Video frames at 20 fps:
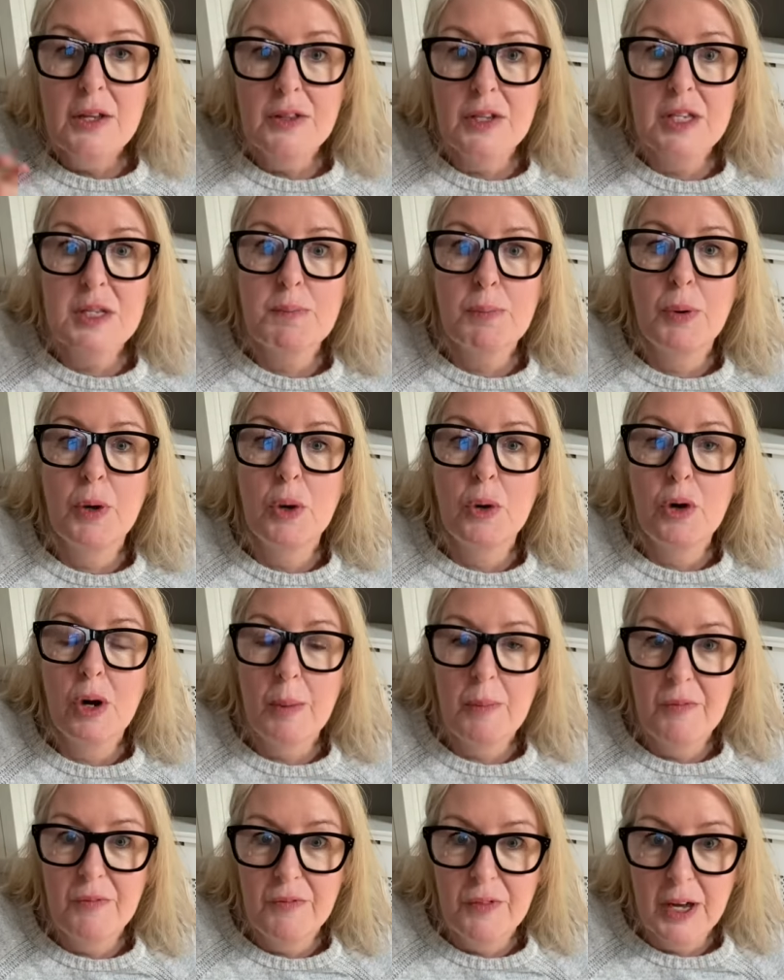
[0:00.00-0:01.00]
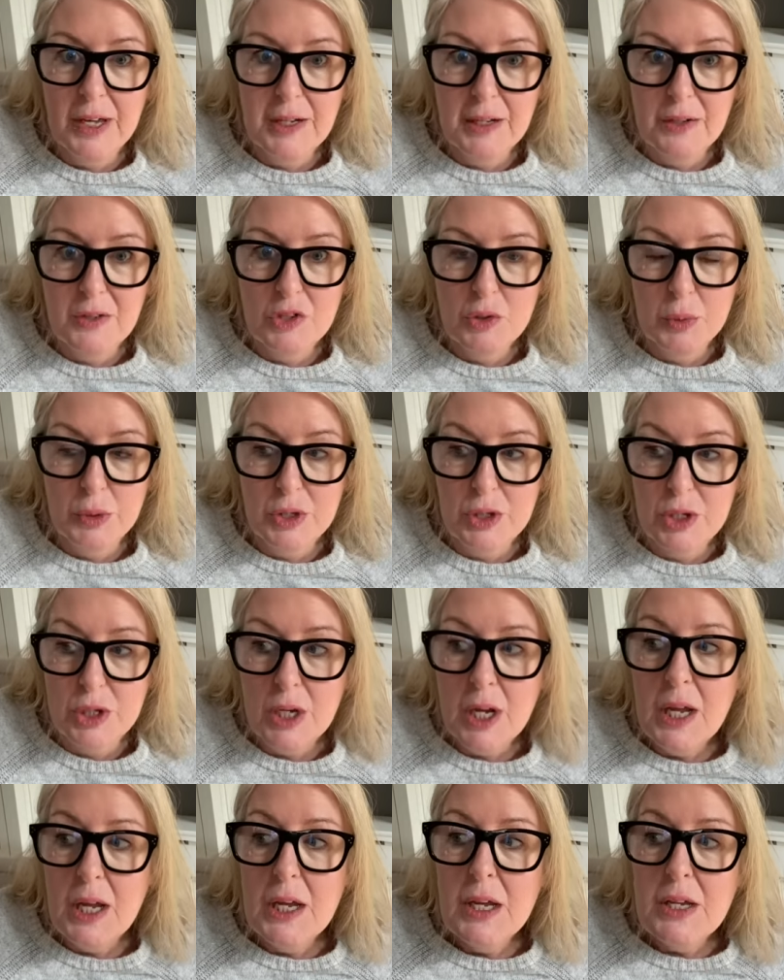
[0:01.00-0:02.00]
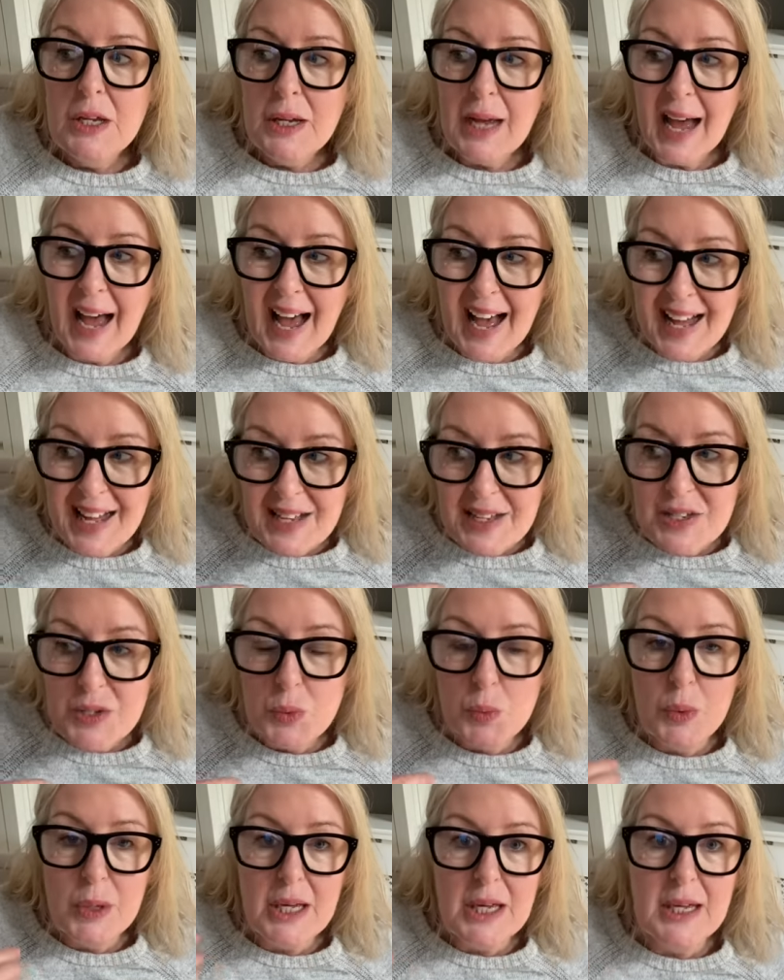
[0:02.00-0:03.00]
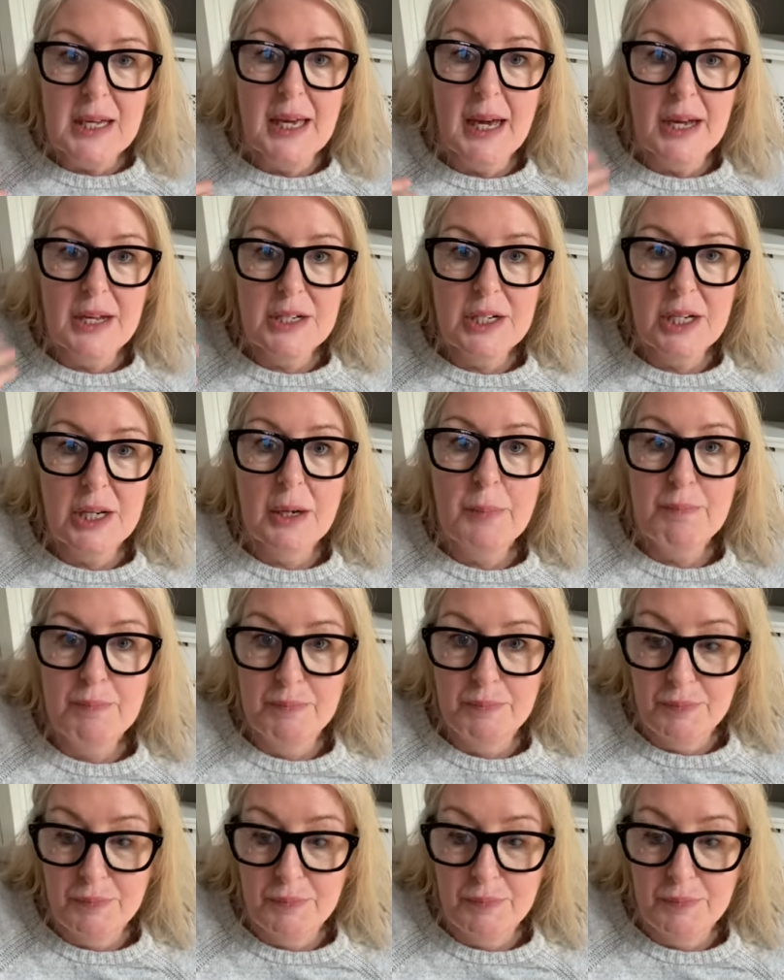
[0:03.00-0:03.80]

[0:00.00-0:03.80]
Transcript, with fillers: this program fed into it. As we get a,